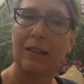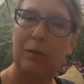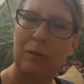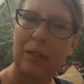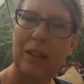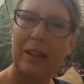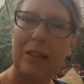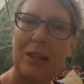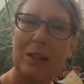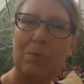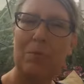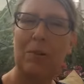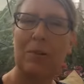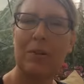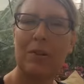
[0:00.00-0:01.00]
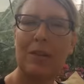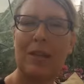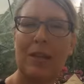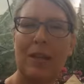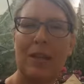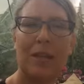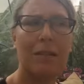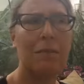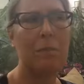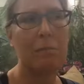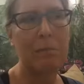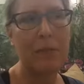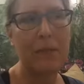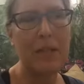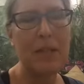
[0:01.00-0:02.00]
read this book, see,
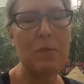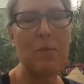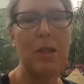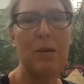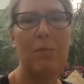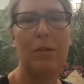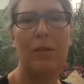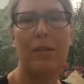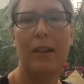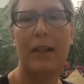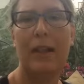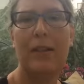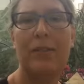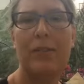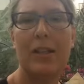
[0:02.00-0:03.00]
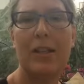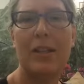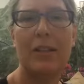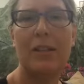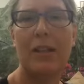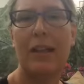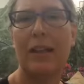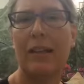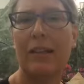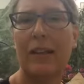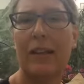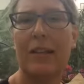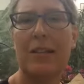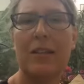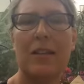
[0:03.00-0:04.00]
these people, they have done like
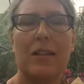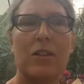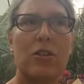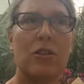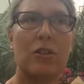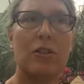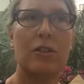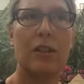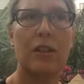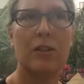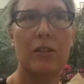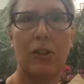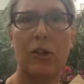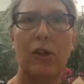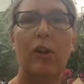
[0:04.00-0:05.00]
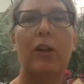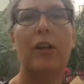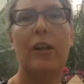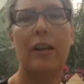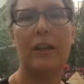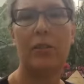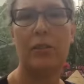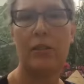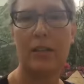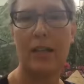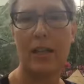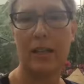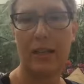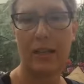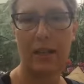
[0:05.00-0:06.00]
this. They started early to
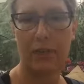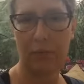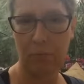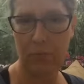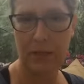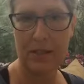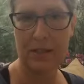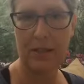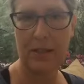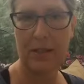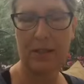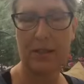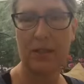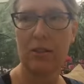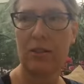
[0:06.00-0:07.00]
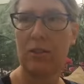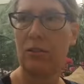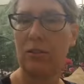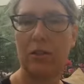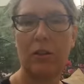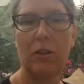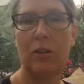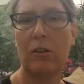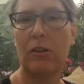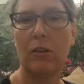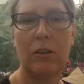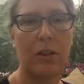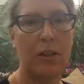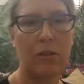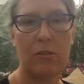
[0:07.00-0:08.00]
take care of business. They started
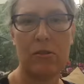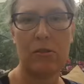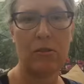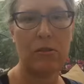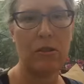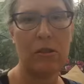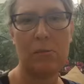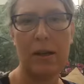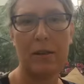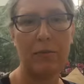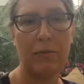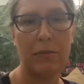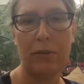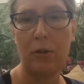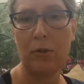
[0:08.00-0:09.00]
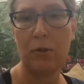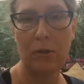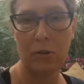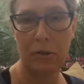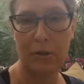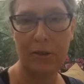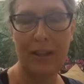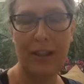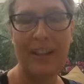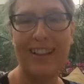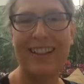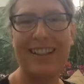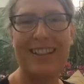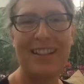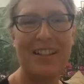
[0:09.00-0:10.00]
early to talk about funeral.
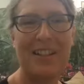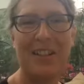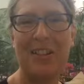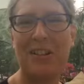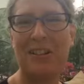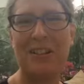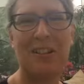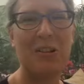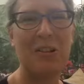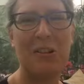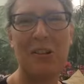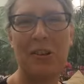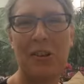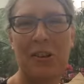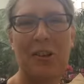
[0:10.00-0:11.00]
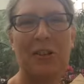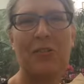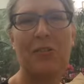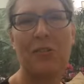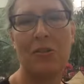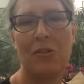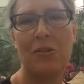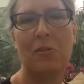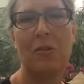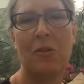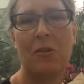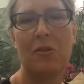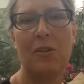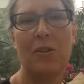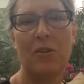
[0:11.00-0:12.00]
They started early on to do
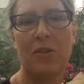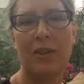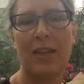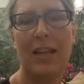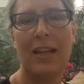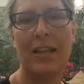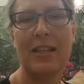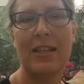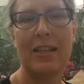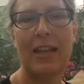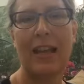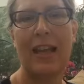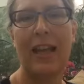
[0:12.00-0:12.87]
all those things,